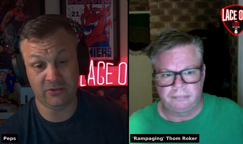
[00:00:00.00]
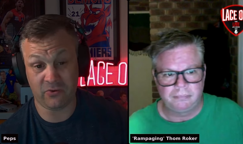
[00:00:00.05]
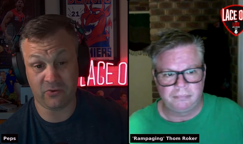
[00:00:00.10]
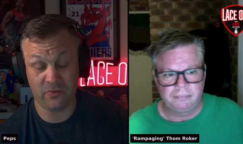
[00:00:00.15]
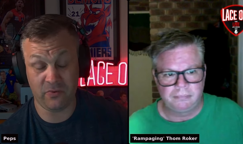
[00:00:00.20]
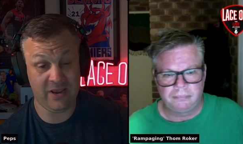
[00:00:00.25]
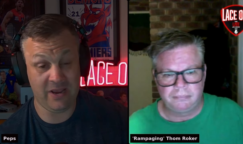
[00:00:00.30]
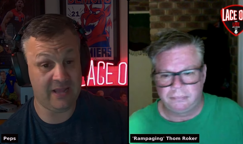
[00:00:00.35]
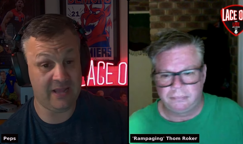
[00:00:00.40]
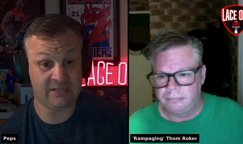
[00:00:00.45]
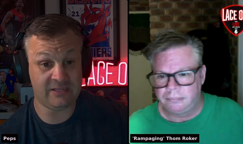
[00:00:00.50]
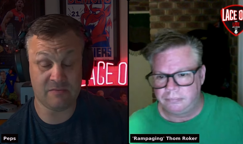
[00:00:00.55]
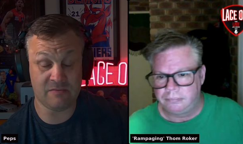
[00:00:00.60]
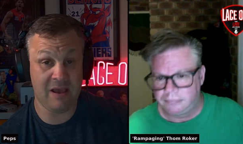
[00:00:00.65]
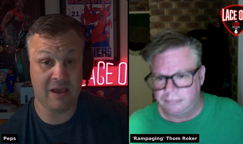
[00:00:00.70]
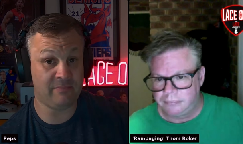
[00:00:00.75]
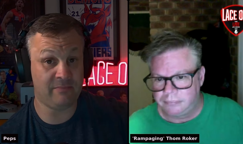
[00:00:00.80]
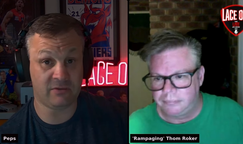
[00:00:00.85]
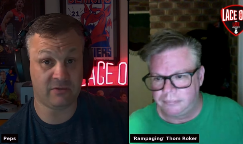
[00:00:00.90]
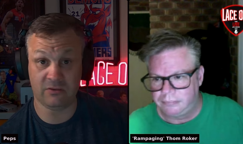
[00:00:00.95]
Speaker 1: look, we had
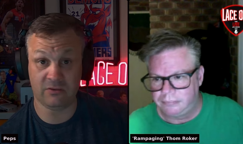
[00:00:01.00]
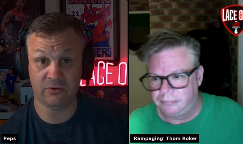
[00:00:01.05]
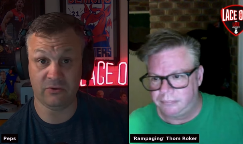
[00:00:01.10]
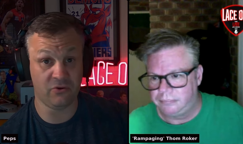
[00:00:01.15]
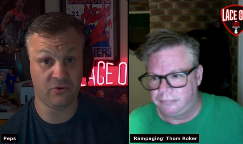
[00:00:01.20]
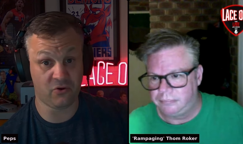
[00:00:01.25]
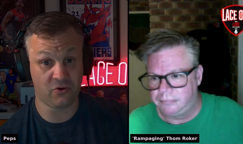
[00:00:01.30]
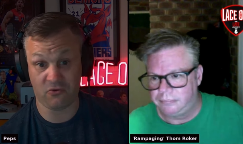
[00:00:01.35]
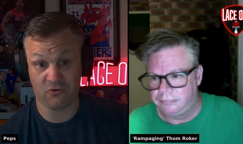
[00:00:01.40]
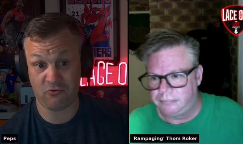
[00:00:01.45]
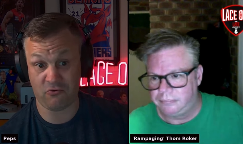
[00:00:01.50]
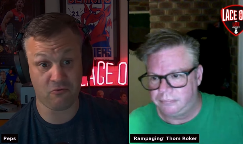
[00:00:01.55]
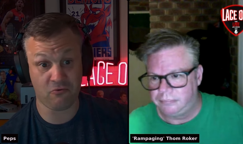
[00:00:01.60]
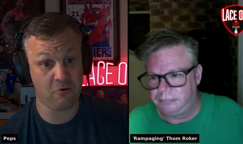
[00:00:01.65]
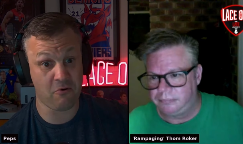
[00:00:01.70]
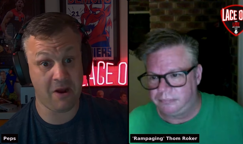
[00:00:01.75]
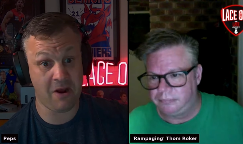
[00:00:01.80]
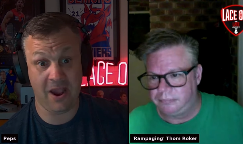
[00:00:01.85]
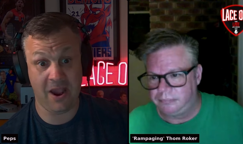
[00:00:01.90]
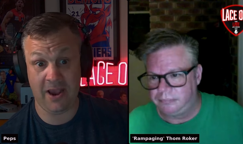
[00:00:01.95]
some absolute
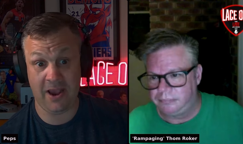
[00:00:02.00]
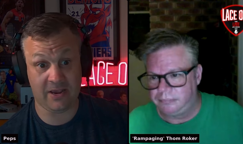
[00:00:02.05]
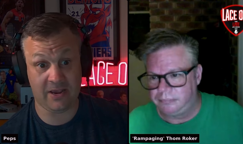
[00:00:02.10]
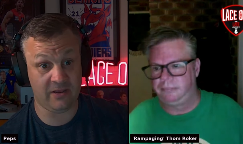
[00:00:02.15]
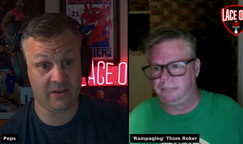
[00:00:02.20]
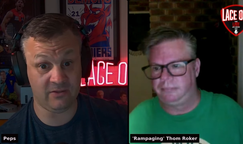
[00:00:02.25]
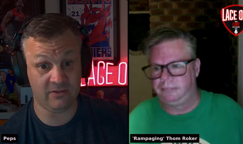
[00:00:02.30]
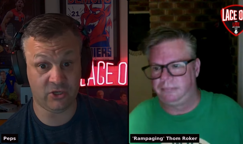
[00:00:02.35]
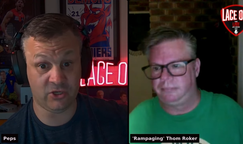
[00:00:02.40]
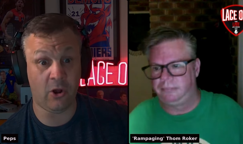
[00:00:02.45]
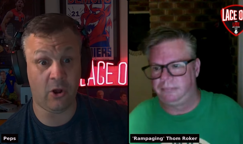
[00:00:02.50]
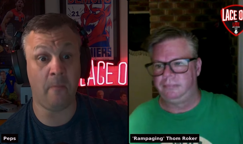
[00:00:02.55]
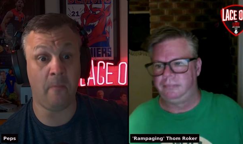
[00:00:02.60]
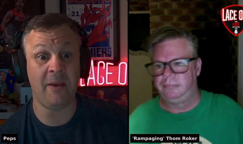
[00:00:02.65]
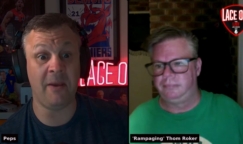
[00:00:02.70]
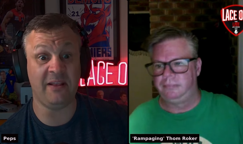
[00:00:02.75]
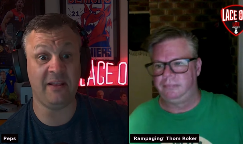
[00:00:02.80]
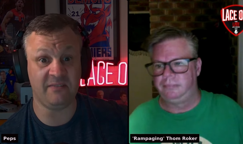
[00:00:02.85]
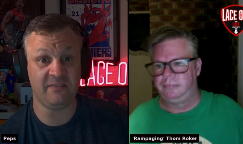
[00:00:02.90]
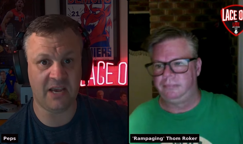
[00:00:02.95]
crack and
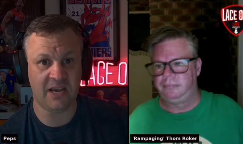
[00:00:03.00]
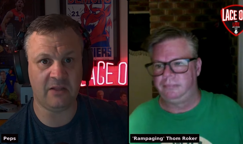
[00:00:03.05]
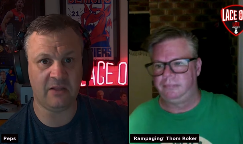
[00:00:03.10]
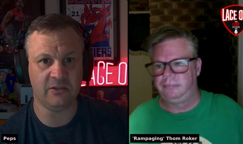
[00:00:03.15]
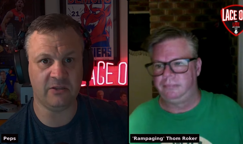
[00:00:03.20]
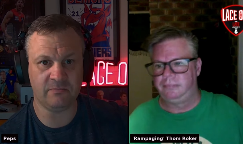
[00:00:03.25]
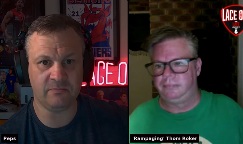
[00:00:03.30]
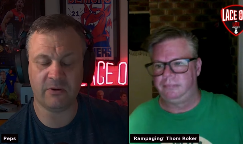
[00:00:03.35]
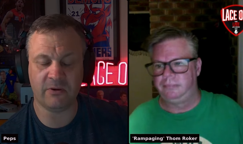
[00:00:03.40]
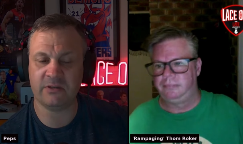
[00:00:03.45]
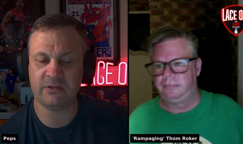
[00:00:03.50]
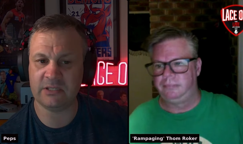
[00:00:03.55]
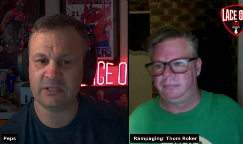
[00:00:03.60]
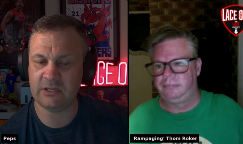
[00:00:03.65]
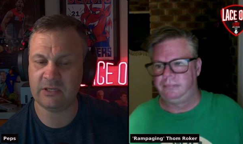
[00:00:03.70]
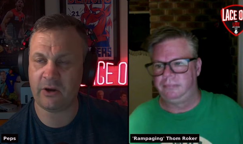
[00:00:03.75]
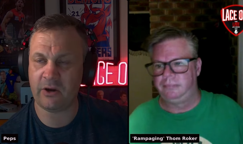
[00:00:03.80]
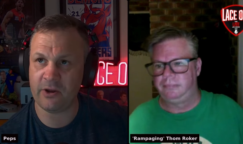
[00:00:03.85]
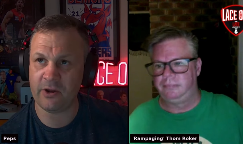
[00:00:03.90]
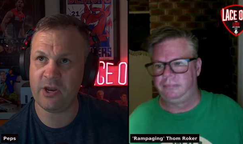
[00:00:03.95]
top-end talent. But
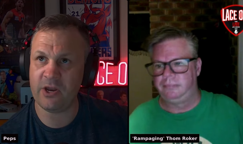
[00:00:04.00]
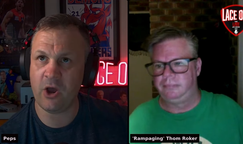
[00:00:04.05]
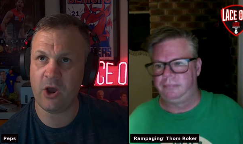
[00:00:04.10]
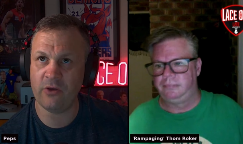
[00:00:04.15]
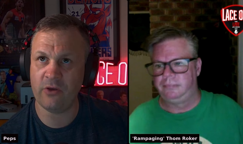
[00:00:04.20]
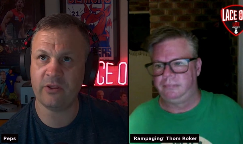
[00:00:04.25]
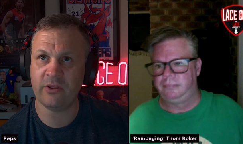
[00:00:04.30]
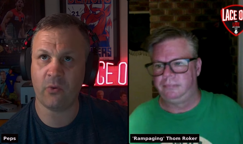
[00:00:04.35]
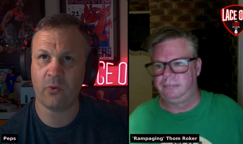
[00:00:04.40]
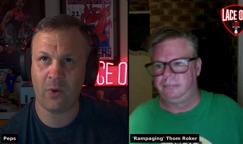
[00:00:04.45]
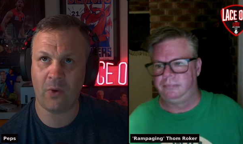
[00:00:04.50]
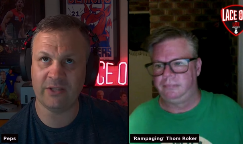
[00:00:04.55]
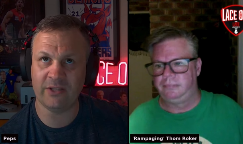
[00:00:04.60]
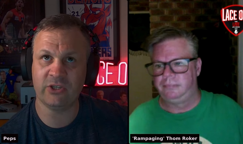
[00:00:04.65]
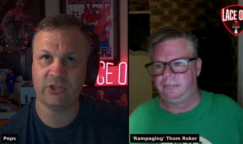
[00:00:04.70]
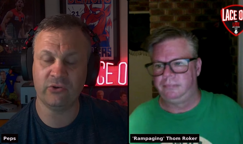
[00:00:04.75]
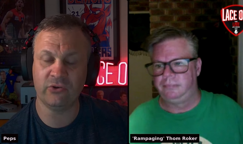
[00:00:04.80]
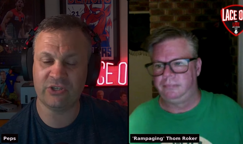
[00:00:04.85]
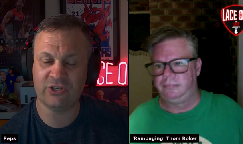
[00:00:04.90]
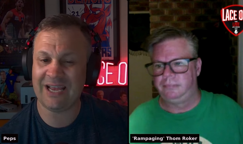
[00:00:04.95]
I know that the
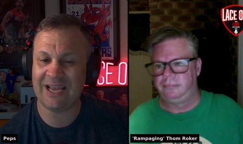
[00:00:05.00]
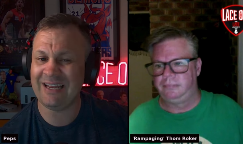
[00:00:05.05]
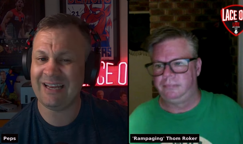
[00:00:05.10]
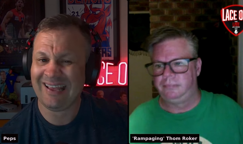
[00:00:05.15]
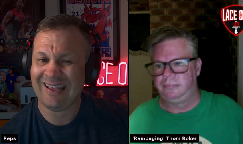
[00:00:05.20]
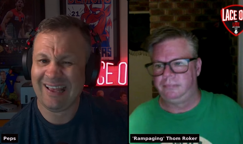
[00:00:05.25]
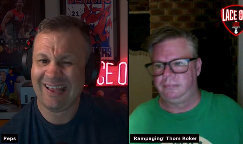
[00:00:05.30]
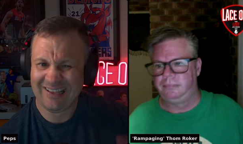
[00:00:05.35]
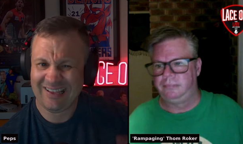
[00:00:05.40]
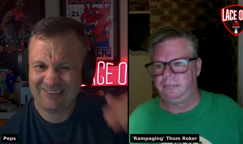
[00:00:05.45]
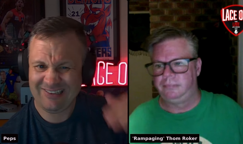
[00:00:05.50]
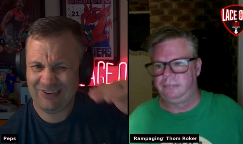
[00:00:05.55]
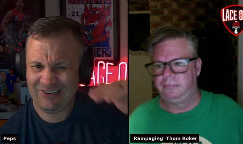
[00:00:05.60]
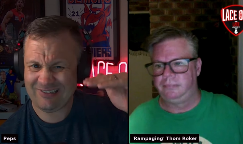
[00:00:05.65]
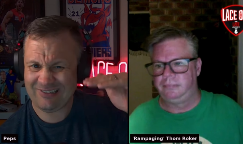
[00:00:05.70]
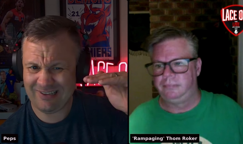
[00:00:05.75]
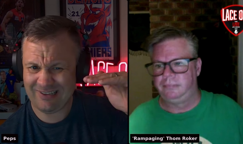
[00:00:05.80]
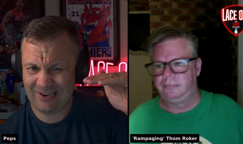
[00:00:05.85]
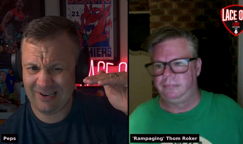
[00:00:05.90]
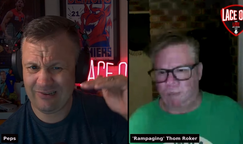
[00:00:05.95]
ones who sat
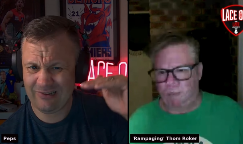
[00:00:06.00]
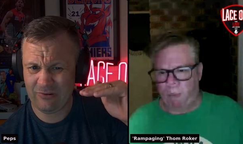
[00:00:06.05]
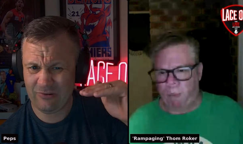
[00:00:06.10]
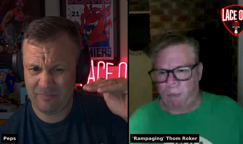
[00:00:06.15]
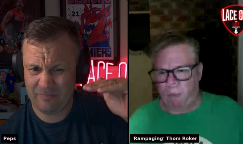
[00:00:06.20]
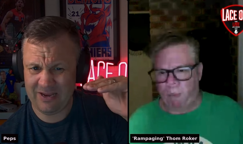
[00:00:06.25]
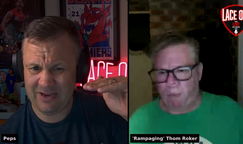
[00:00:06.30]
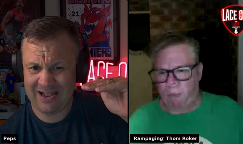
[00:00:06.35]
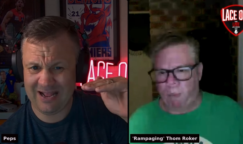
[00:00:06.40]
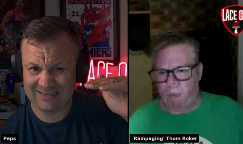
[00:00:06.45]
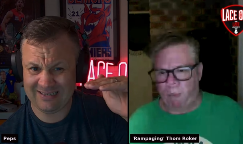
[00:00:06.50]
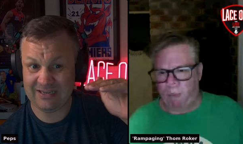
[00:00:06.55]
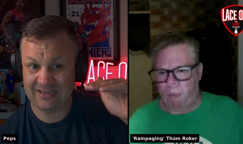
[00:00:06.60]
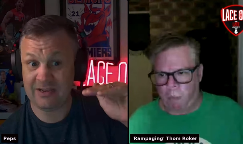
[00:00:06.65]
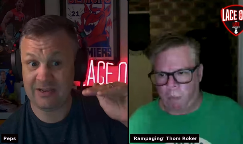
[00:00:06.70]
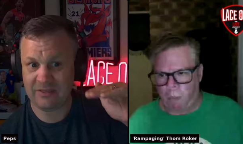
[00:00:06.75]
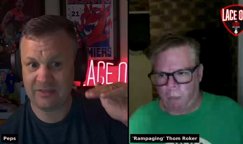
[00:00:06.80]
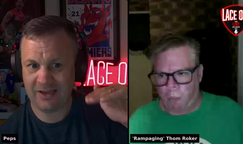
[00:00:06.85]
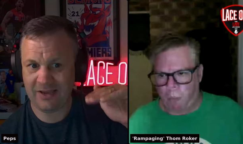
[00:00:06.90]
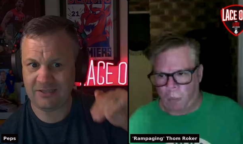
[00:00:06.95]
just a little bit
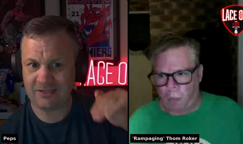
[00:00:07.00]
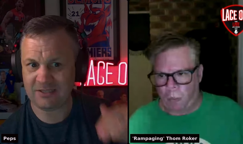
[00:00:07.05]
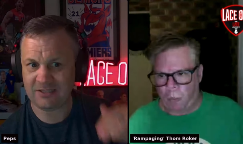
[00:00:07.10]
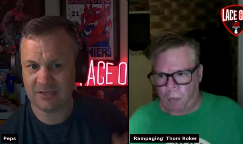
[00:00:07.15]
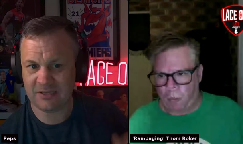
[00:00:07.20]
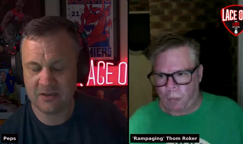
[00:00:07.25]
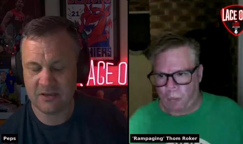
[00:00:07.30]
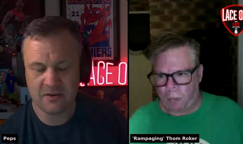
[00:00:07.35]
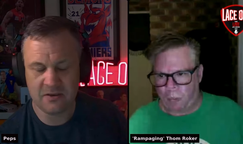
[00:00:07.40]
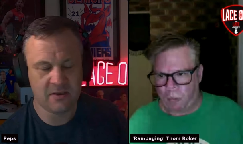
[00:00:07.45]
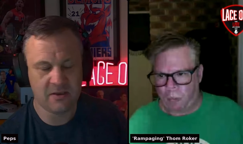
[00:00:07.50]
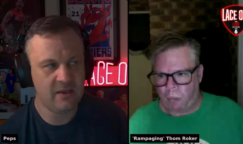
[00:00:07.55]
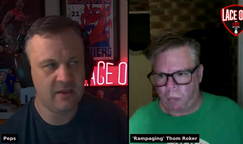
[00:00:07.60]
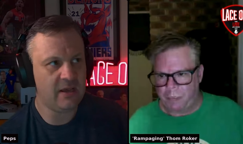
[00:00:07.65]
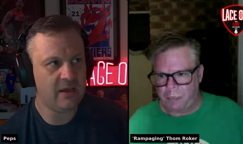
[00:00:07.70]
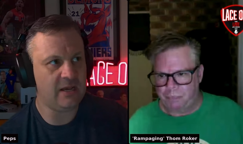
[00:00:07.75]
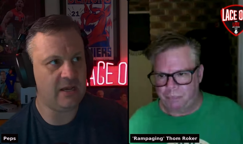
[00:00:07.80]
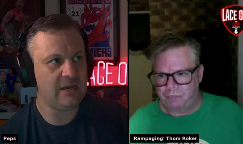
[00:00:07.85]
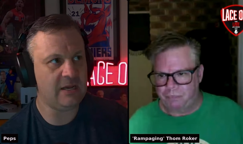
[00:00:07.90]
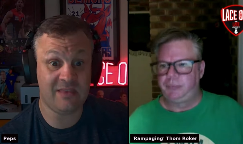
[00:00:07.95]
underneath us
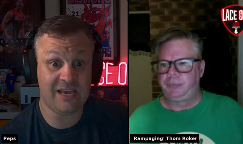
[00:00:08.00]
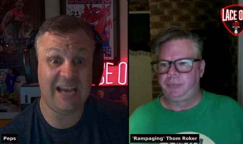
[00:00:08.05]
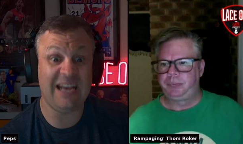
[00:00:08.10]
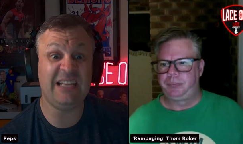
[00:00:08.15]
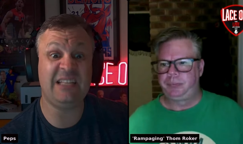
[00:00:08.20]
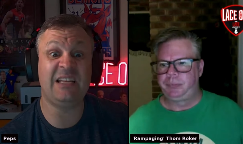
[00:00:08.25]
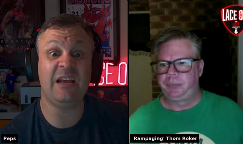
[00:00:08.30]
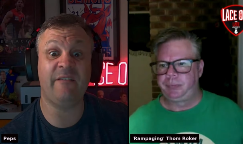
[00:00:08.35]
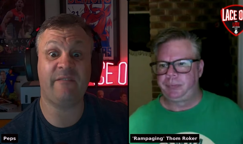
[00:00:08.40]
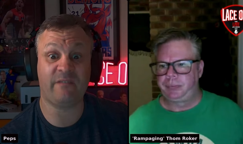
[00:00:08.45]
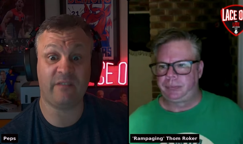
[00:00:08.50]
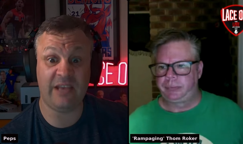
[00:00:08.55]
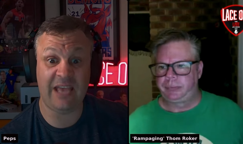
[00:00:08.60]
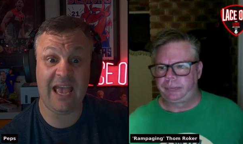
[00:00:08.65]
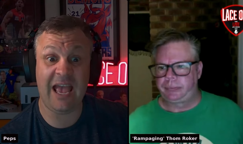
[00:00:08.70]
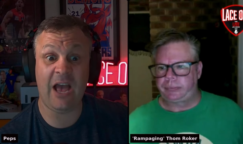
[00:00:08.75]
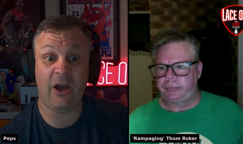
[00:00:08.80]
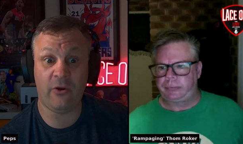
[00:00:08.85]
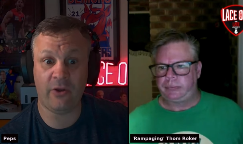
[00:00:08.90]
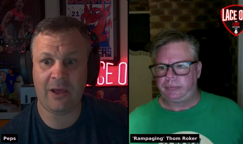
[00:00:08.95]
They
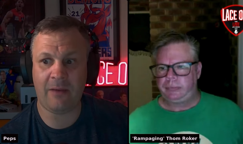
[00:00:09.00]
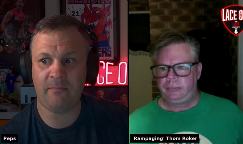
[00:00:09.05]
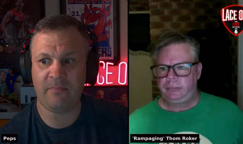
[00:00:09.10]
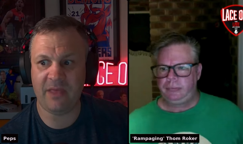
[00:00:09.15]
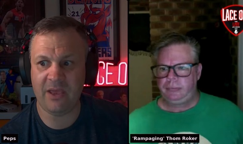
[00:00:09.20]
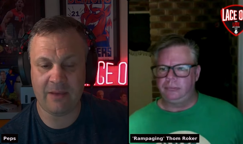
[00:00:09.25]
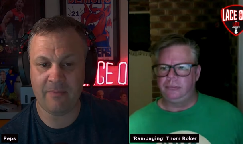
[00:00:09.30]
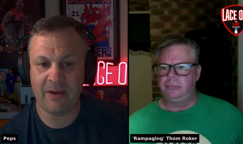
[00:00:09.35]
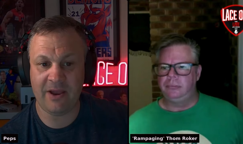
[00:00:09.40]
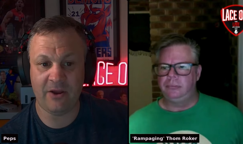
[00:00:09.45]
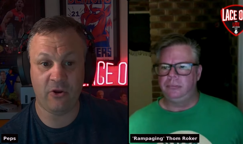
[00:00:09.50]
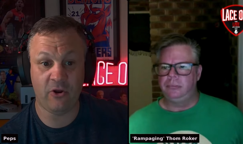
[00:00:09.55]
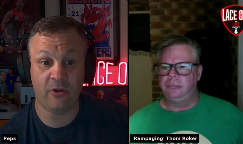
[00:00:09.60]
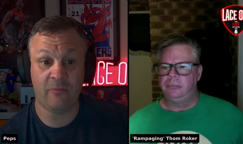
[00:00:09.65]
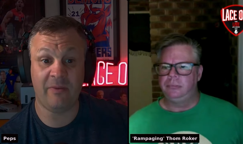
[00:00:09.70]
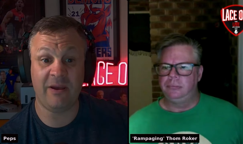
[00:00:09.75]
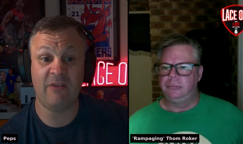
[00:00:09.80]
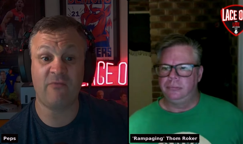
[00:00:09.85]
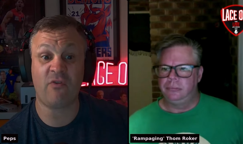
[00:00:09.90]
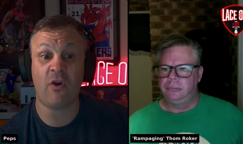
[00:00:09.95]
definitely held up. They may
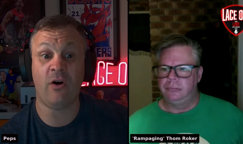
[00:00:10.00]
not have been